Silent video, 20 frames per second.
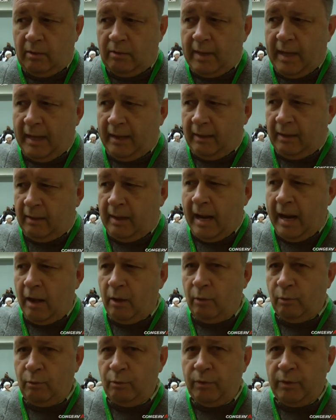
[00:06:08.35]
that
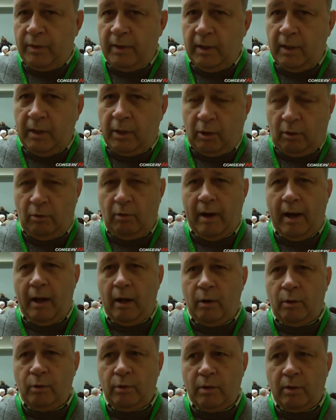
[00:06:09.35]
now the
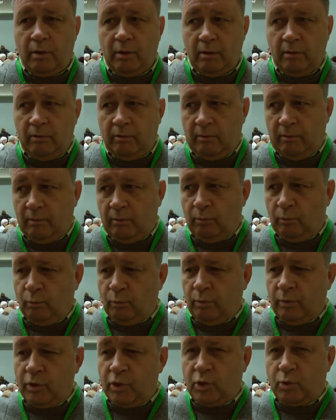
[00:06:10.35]
crowd,
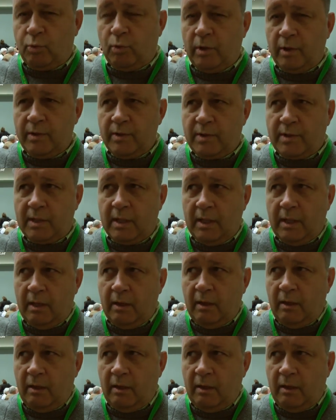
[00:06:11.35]
which was